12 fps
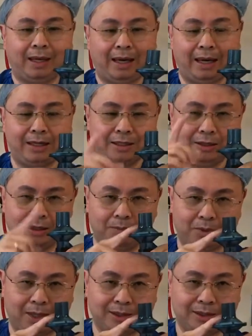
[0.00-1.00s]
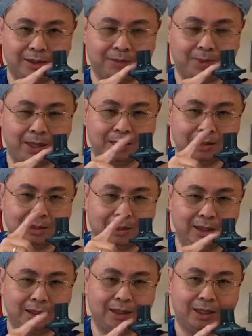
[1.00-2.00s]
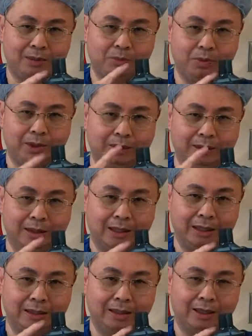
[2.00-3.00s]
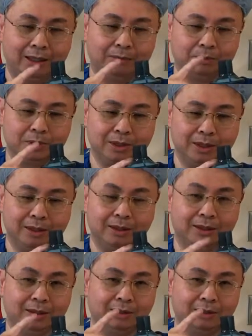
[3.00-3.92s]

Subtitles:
has to get processed by this 99.99%